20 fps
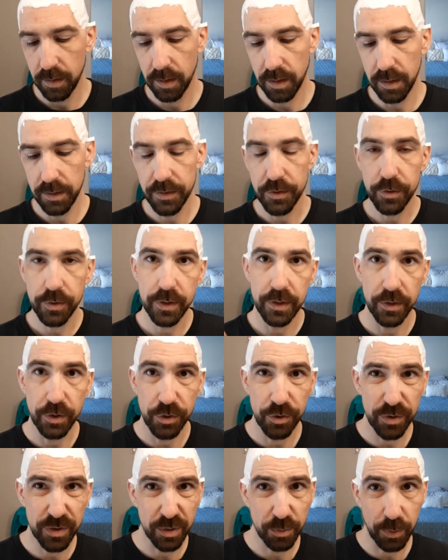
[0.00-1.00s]
Uh, you can
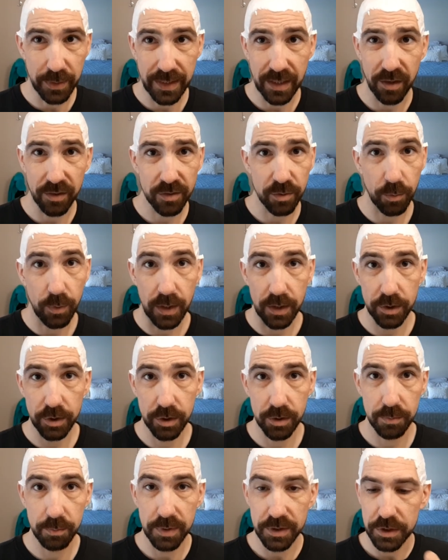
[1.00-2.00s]
use it without the
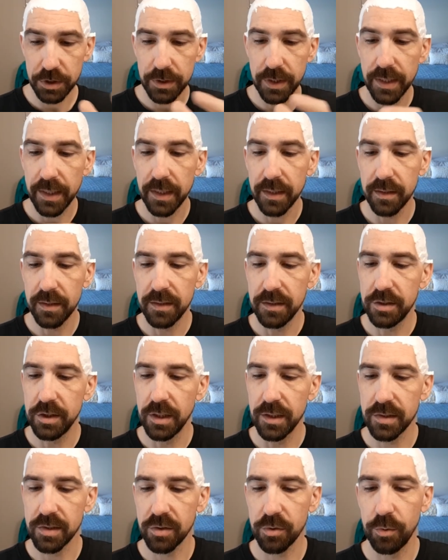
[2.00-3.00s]
washer, but you can't
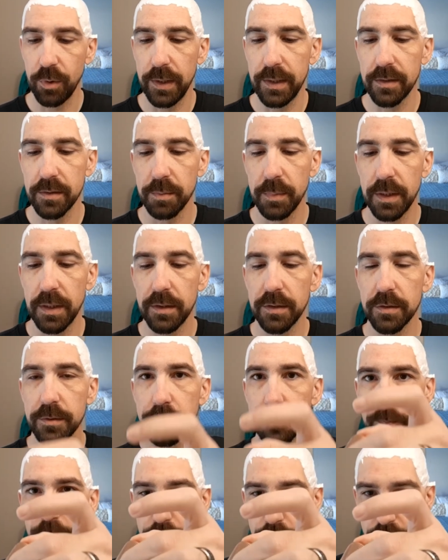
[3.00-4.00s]
adjust quite as much.
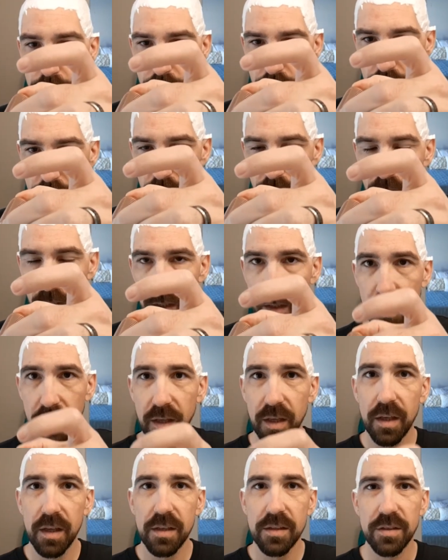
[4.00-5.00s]

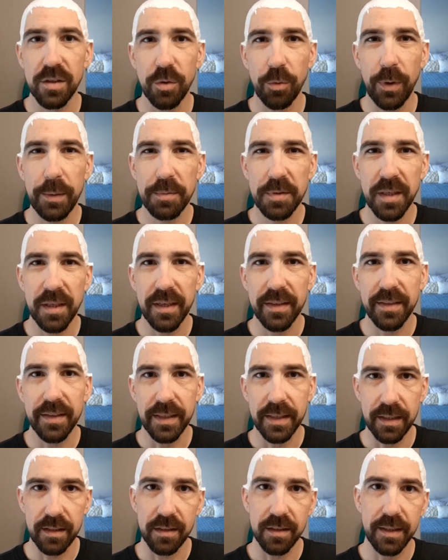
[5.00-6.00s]
So the website, I
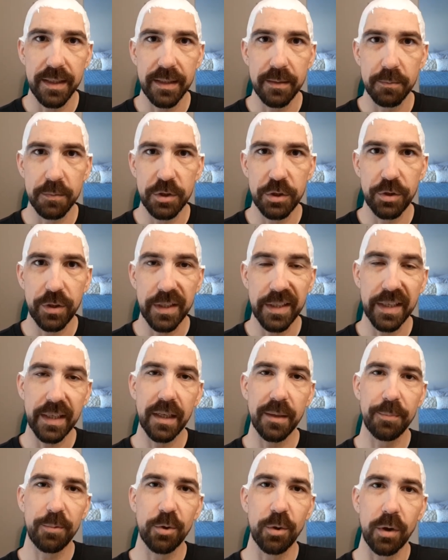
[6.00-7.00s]
think, claims you can get
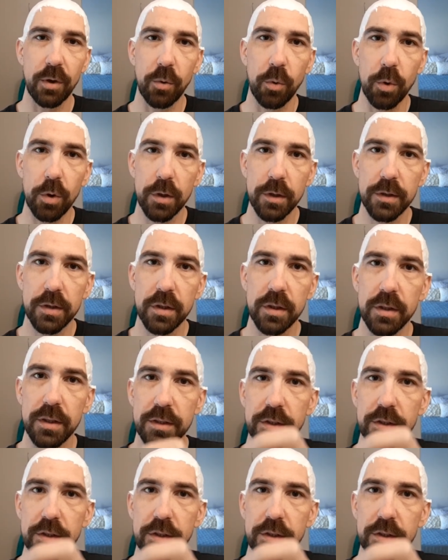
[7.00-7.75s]
up to a quarter turn